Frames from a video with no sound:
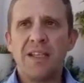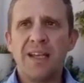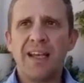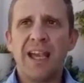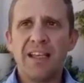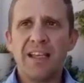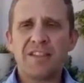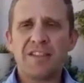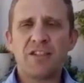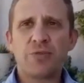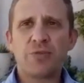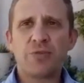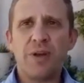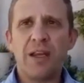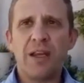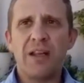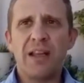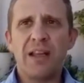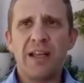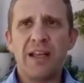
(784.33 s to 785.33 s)
Tear gas is
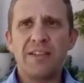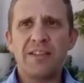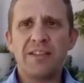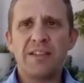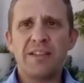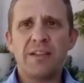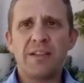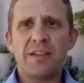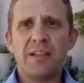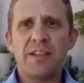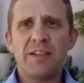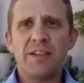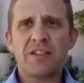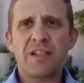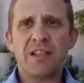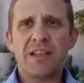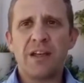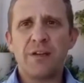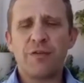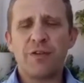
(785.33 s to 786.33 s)
regulated in
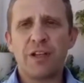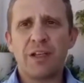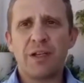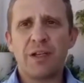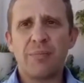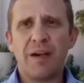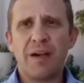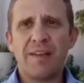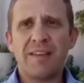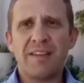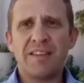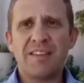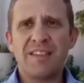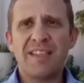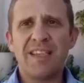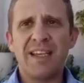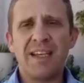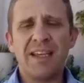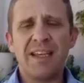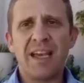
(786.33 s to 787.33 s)
South Africa by the
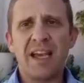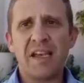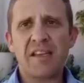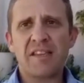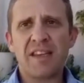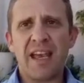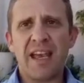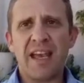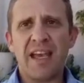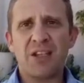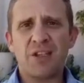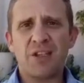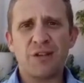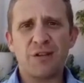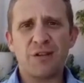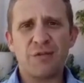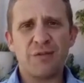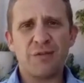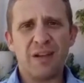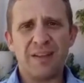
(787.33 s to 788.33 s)
Tear Gas Act
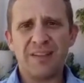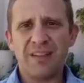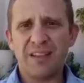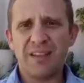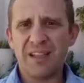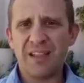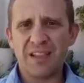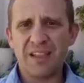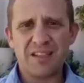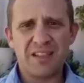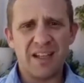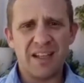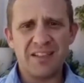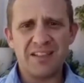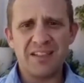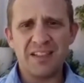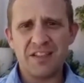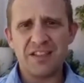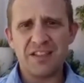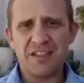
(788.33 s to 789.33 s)
of, I think it's
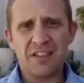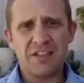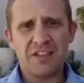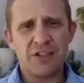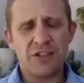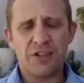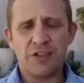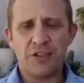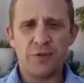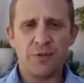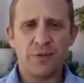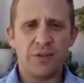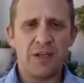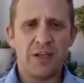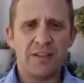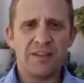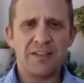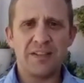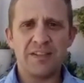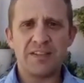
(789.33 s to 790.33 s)
1962 or
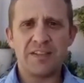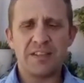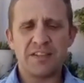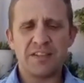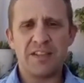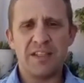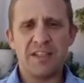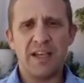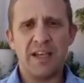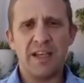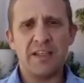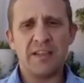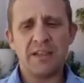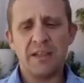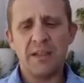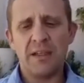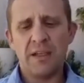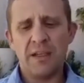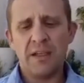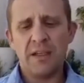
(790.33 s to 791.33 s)
1968.
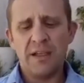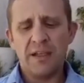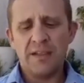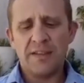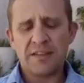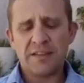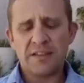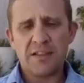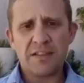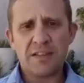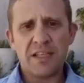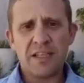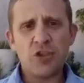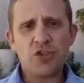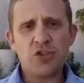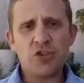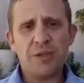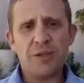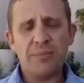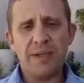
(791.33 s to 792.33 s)
This
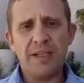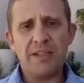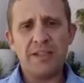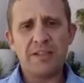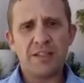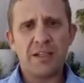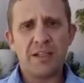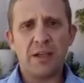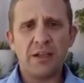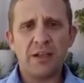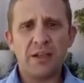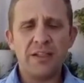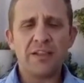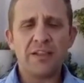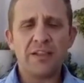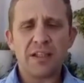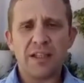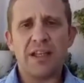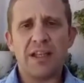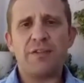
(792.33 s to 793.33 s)
essentially means that only
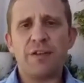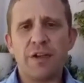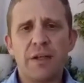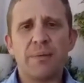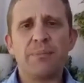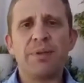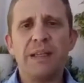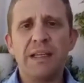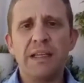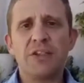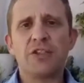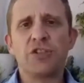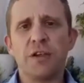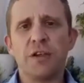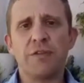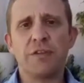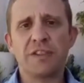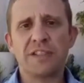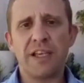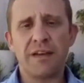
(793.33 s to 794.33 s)
the South African Police
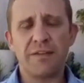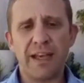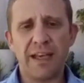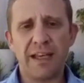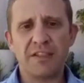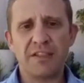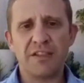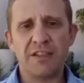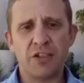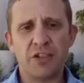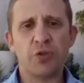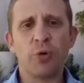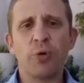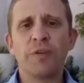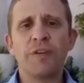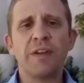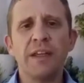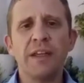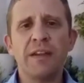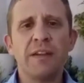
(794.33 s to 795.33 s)
Service have access,
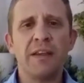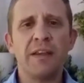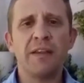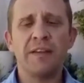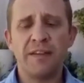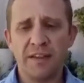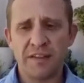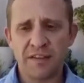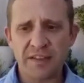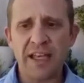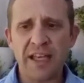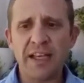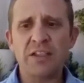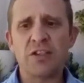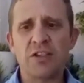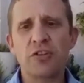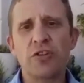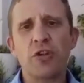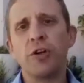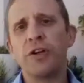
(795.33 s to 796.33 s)
or the
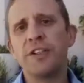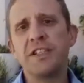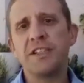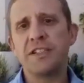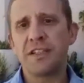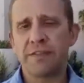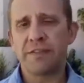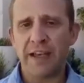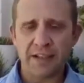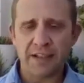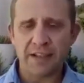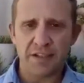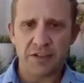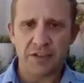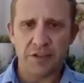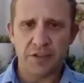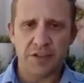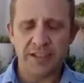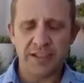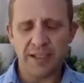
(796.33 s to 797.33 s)
state authorities have
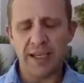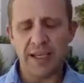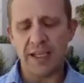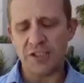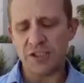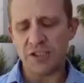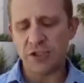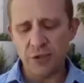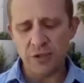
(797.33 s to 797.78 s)
access to tear gas.